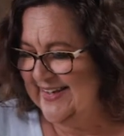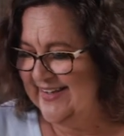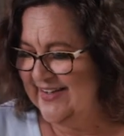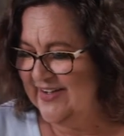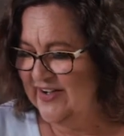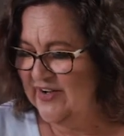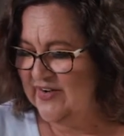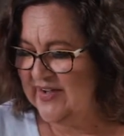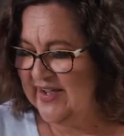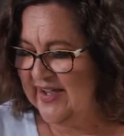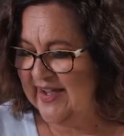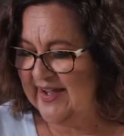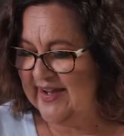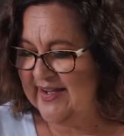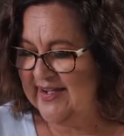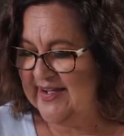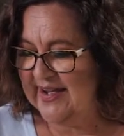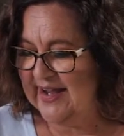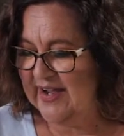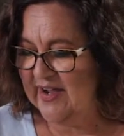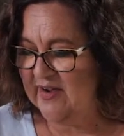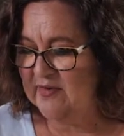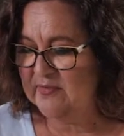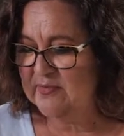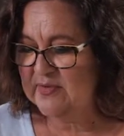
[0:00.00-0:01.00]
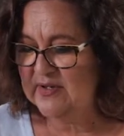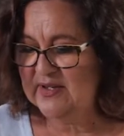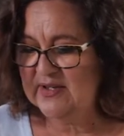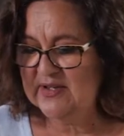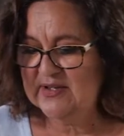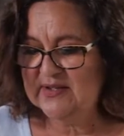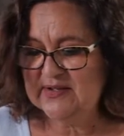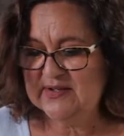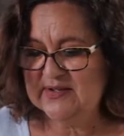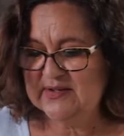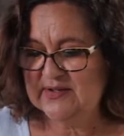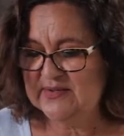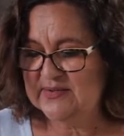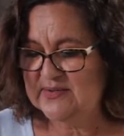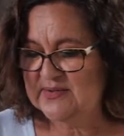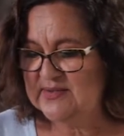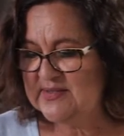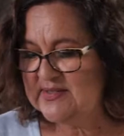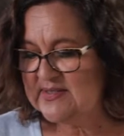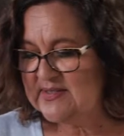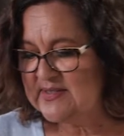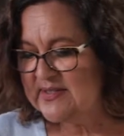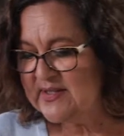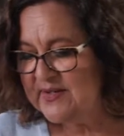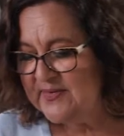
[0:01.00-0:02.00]
Okay, now I'm going to
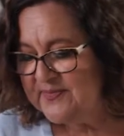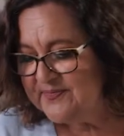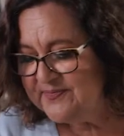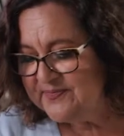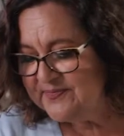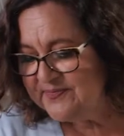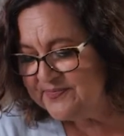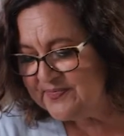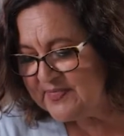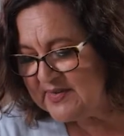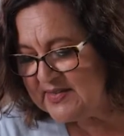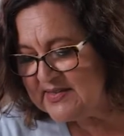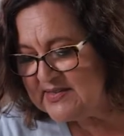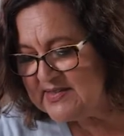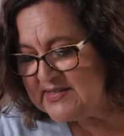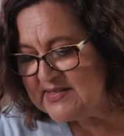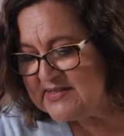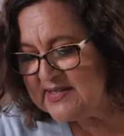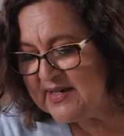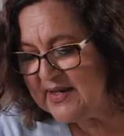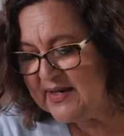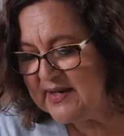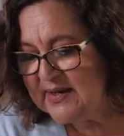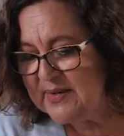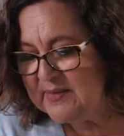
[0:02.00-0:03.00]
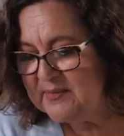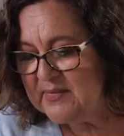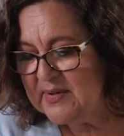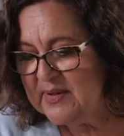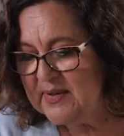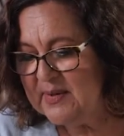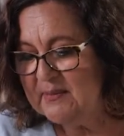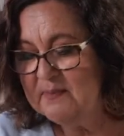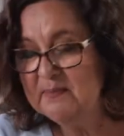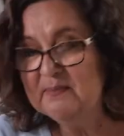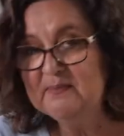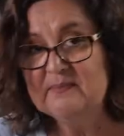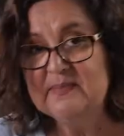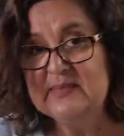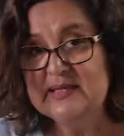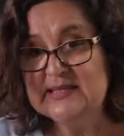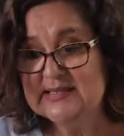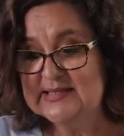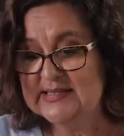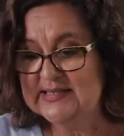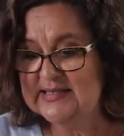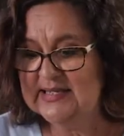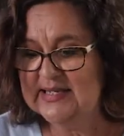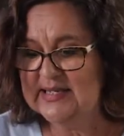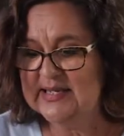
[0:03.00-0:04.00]
use some
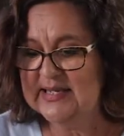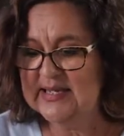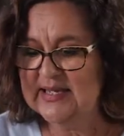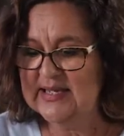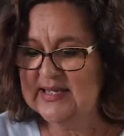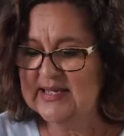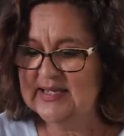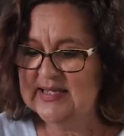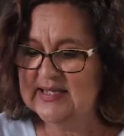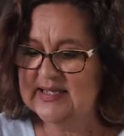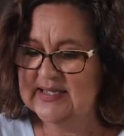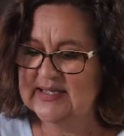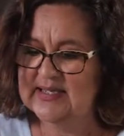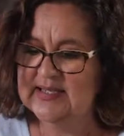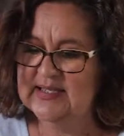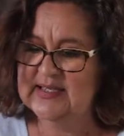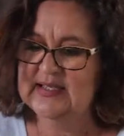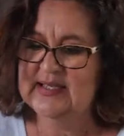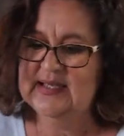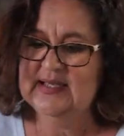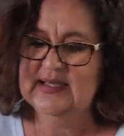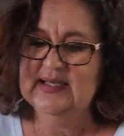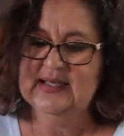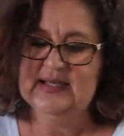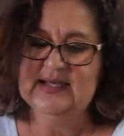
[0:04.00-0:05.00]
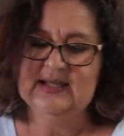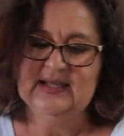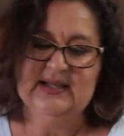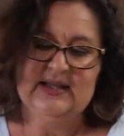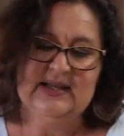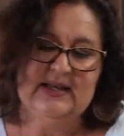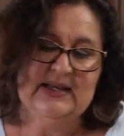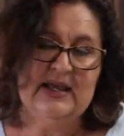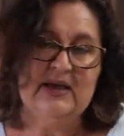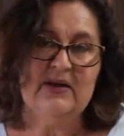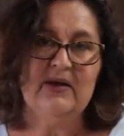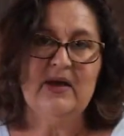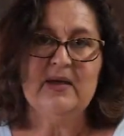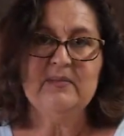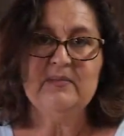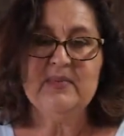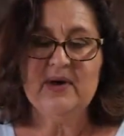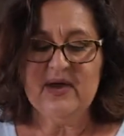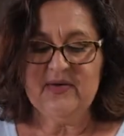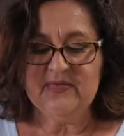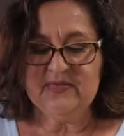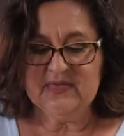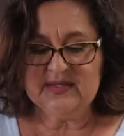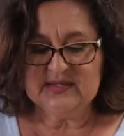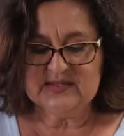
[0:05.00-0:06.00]
Misty. Now I
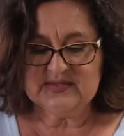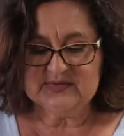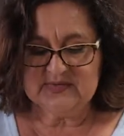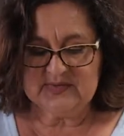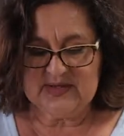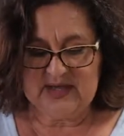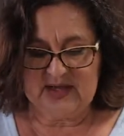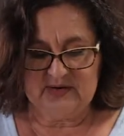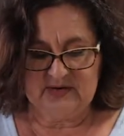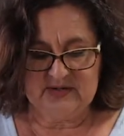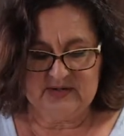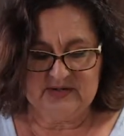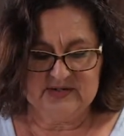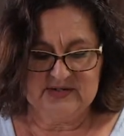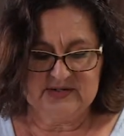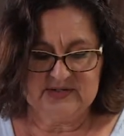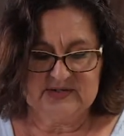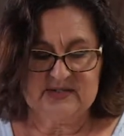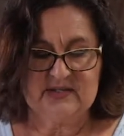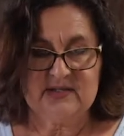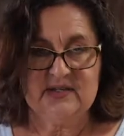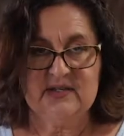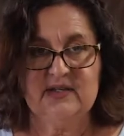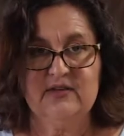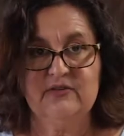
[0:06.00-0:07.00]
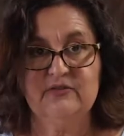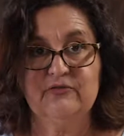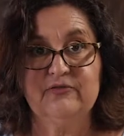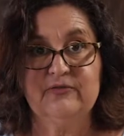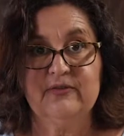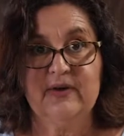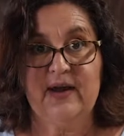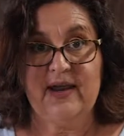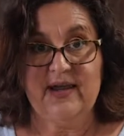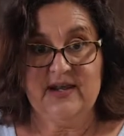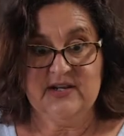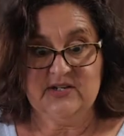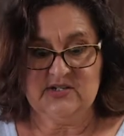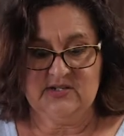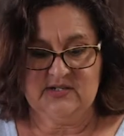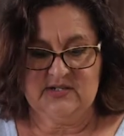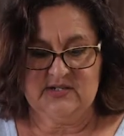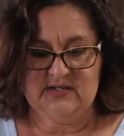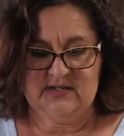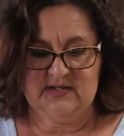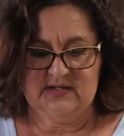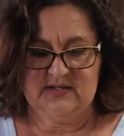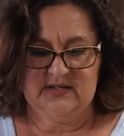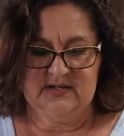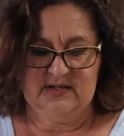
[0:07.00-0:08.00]
bought these flowers fresh,
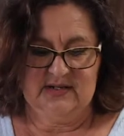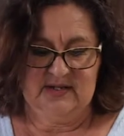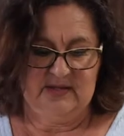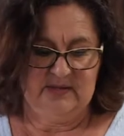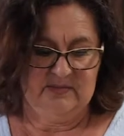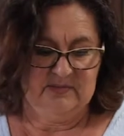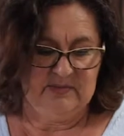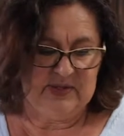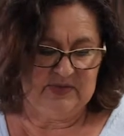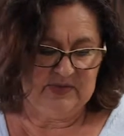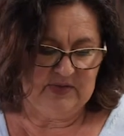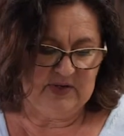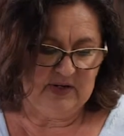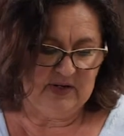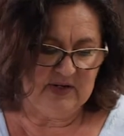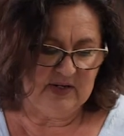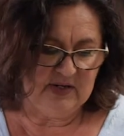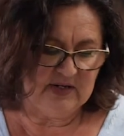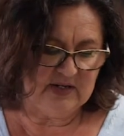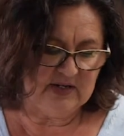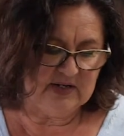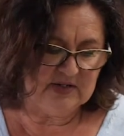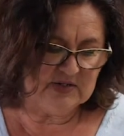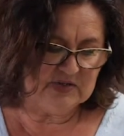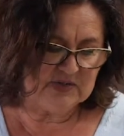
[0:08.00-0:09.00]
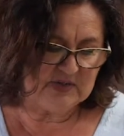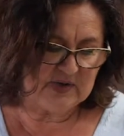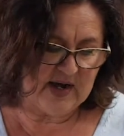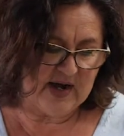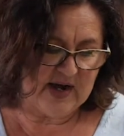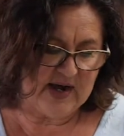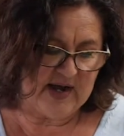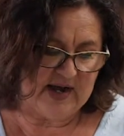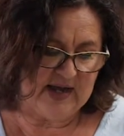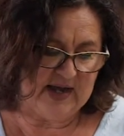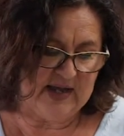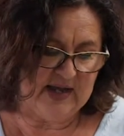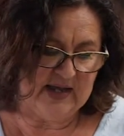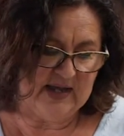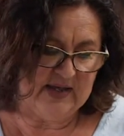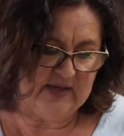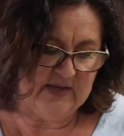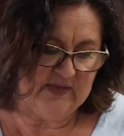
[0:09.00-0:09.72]
but they're gonna dry